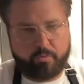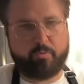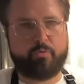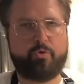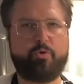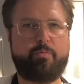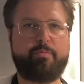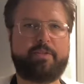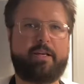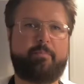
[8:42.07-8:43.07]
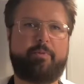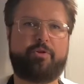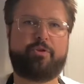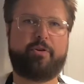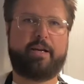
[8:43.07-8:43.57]
Room
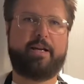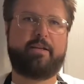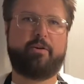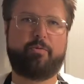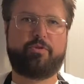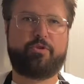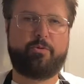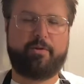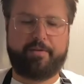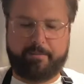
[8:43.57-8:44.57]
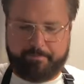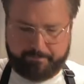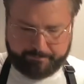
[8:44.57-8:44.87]
temperature egg yolks, 2 of them.